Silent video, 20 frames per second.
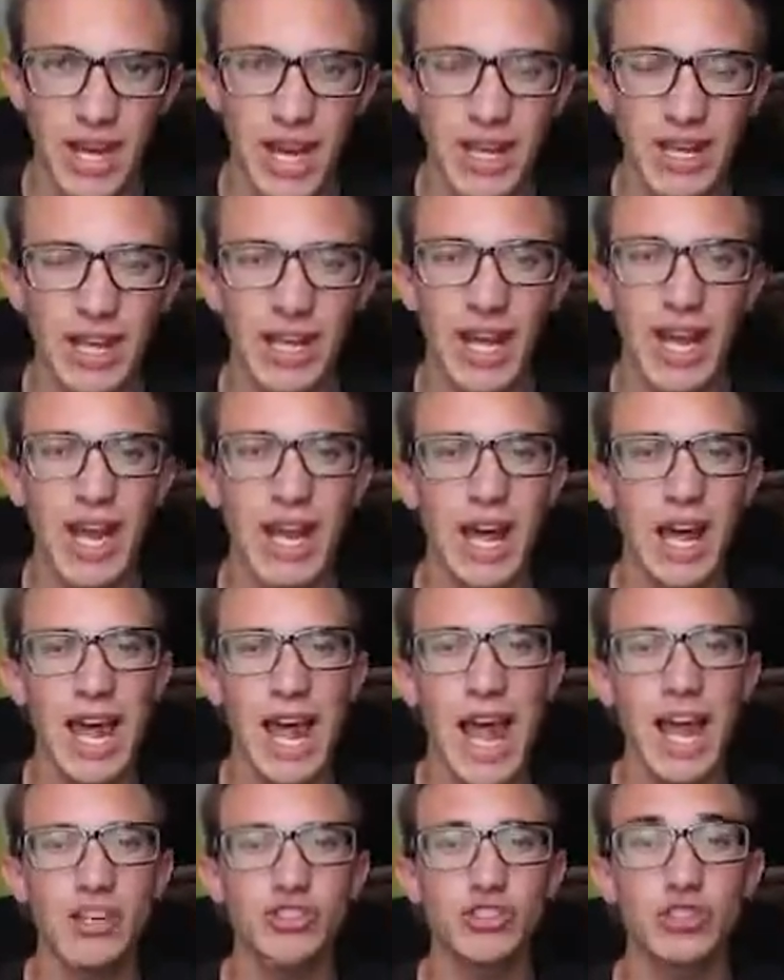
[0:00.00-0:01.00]
to edit, and I
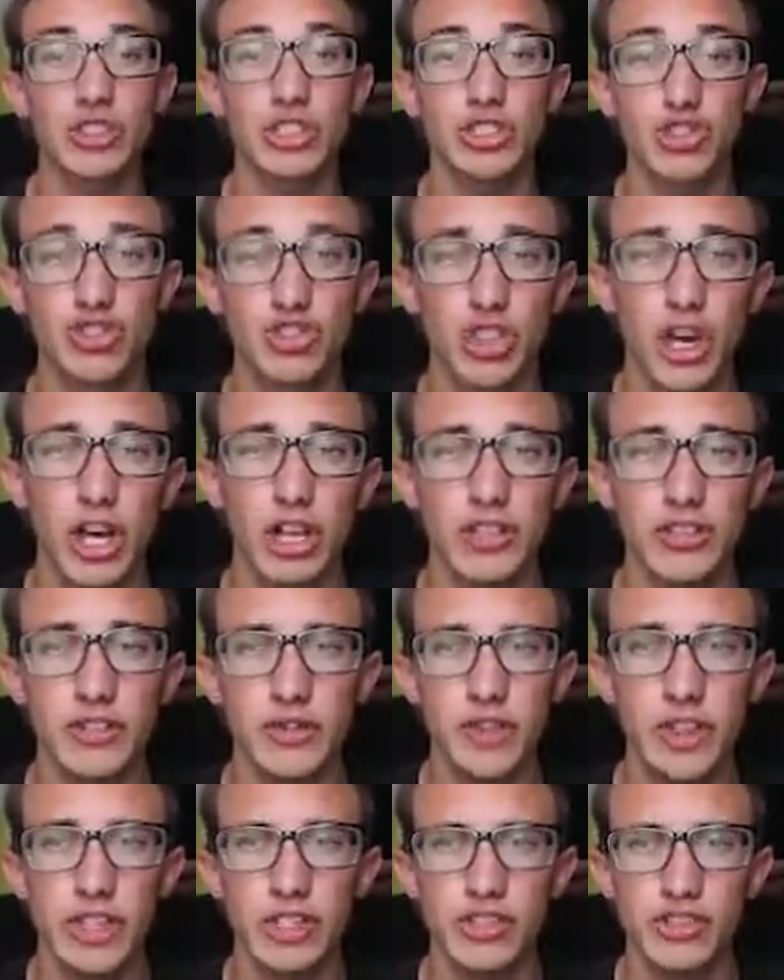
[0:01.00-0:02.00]
actually just
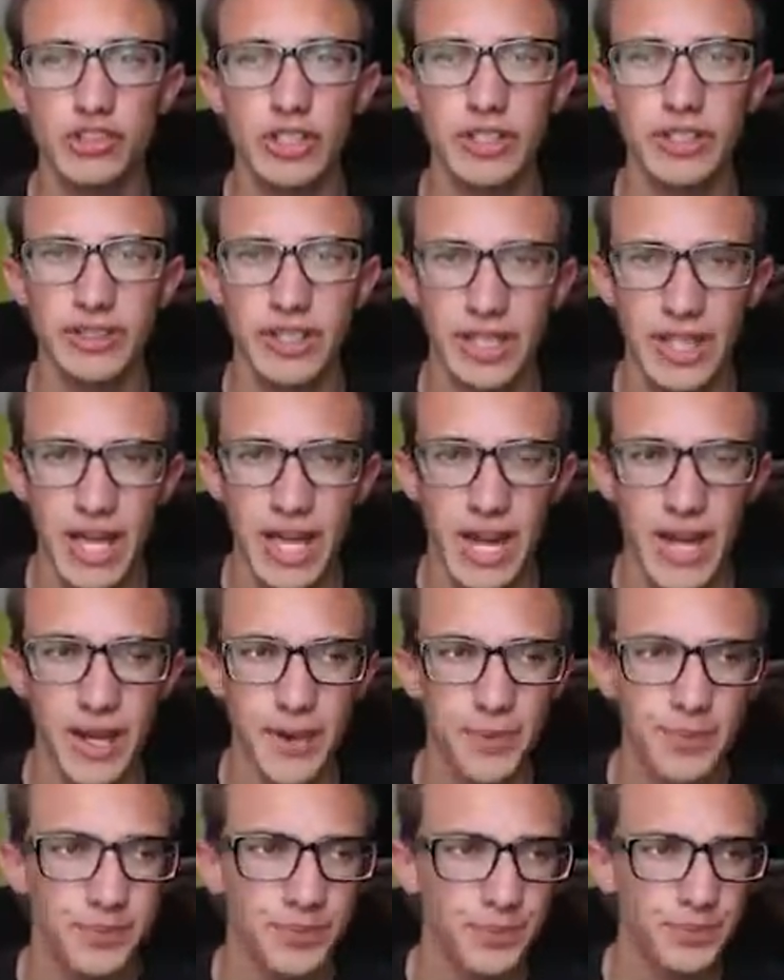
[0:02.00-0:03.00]
finished it today.